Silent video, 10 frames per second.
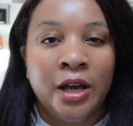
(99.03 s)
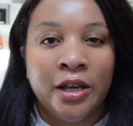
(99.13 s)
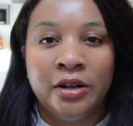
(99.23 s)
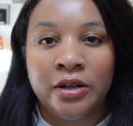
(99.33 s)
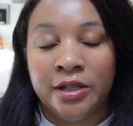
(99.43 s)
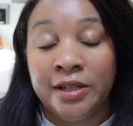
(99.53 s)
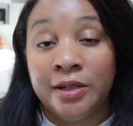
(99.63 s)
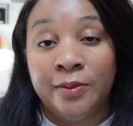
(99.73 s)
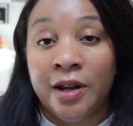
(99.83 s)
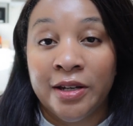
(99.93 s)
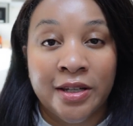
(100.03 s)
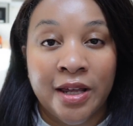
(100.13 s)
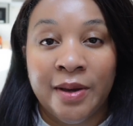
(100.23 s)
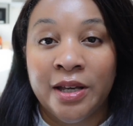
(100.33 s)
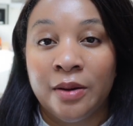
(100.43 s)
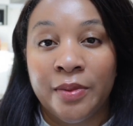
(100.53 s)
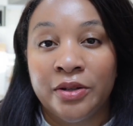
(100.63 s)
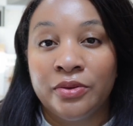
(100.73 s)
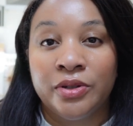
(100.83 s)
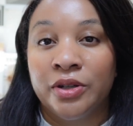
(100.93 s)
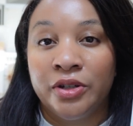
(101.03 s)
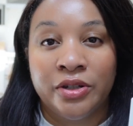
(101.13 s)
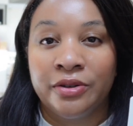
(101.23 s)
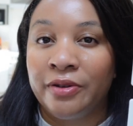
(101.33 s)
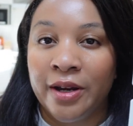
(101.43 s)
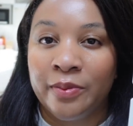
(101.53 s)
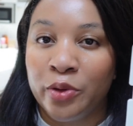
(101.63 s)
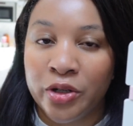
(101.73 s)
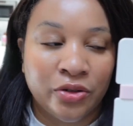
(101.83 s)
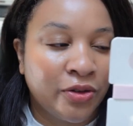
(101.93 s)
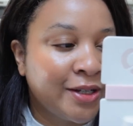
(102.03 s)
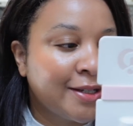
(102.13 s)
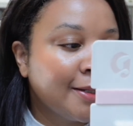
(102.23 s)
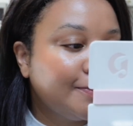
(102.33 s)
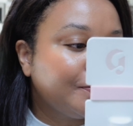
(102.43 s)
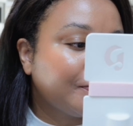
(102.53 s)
it looks, sits well under their makeup, but it's also just a great moisturiser.